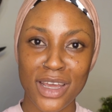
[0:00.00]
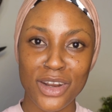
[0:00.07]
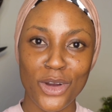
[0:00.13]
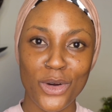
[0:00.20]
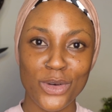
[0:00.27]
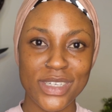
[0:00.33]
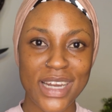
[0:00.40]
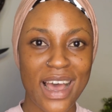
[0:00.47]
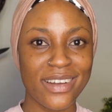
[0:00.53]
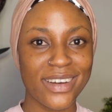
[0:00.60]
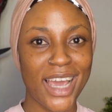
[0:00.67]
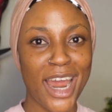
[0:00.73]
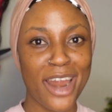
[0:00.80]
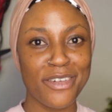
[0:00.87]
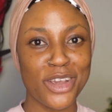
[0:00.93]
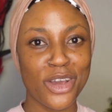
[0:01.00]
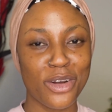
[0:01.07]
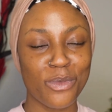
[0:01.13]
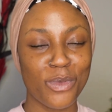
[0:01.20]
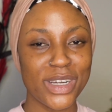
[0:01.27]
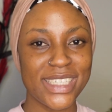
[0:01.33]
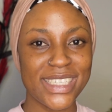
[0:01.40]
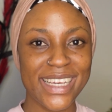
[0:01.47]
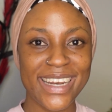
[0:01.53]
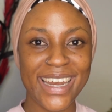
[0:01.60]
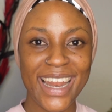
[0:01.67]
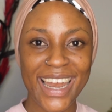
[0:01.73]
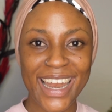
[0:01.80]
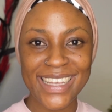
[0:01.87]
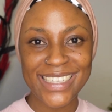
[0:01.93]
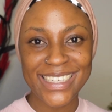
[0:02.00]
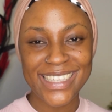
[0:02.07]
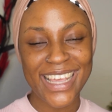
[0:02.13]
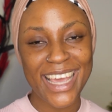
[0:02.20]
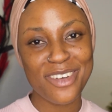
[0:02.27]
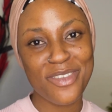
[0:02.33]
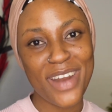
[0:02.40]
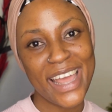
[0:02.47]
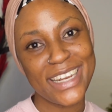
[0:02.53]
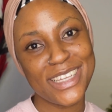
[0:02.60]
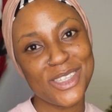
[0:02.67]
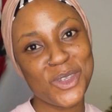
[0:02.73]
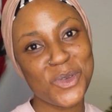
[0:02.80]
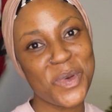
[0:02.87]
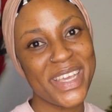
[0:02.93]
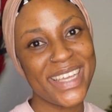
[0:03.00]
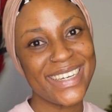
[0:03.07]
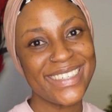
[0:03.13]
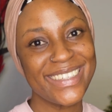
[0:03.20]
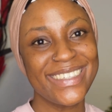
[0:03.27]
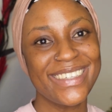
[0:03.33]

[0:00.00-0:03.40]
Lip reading: gonna go down, carry on watching and let's just get right into it.